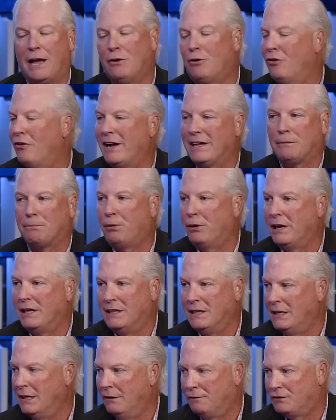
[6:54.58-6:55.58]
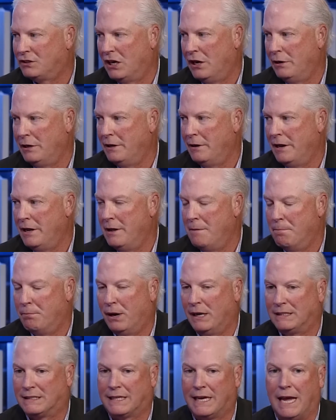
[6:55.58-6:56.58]
don't like playing the ifs and
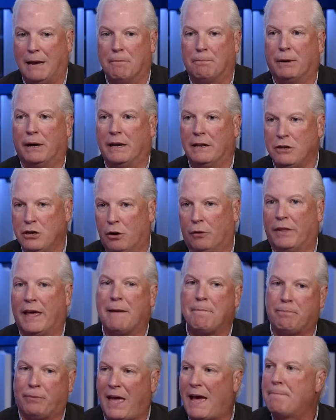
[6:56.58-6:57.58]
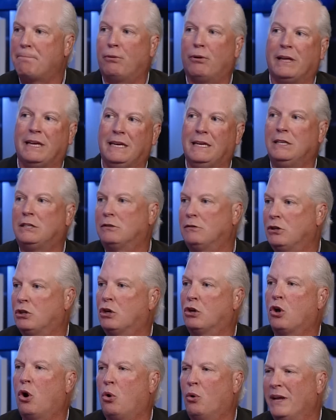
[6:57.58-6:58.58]
buts game, but, you know, that play easily
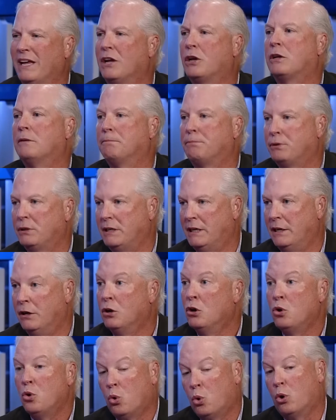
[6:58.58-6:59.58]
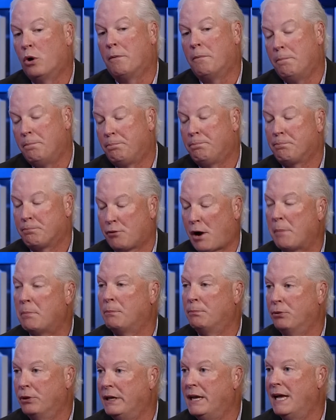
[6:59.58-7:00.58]
could go incomplete or
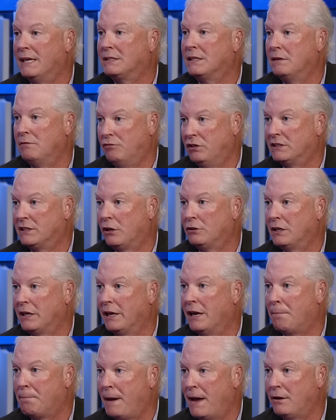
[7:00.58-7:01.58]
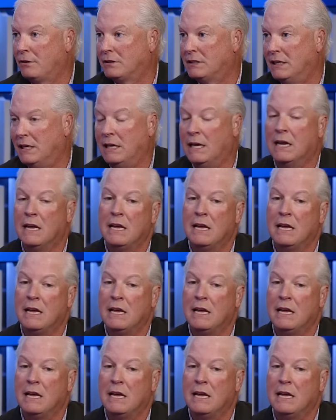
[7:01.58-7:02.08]
probably as resulting in a penalty,